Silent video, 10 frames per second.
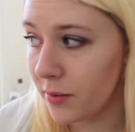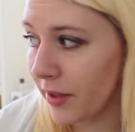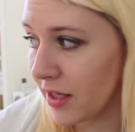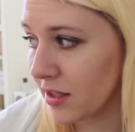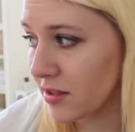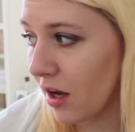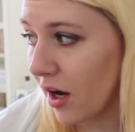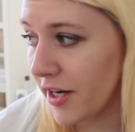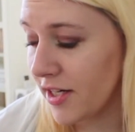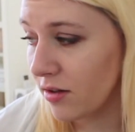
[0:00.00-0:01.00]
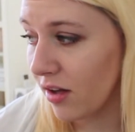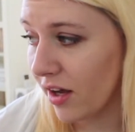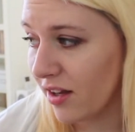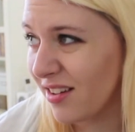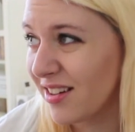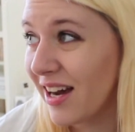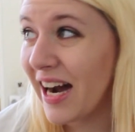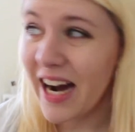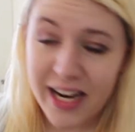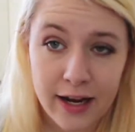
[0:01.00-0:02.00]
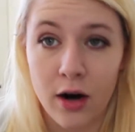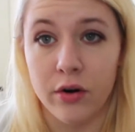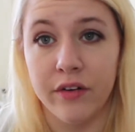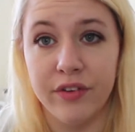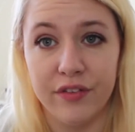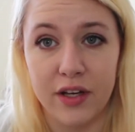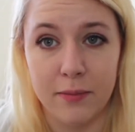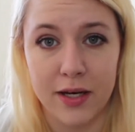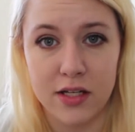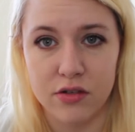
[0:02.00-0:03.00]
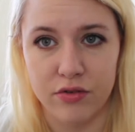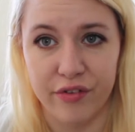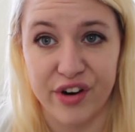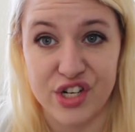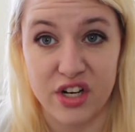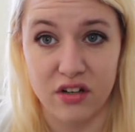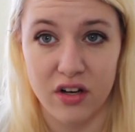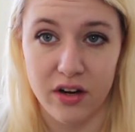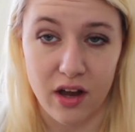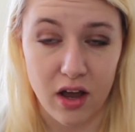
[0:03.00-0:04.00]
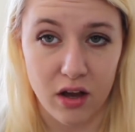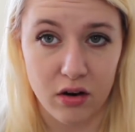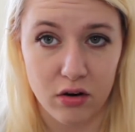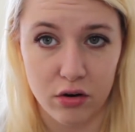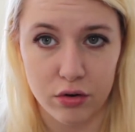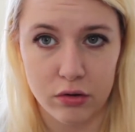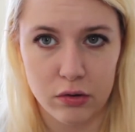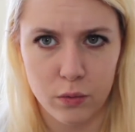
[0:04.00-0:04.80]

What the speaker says: because I do like an hour and 15 minutes of revision a day on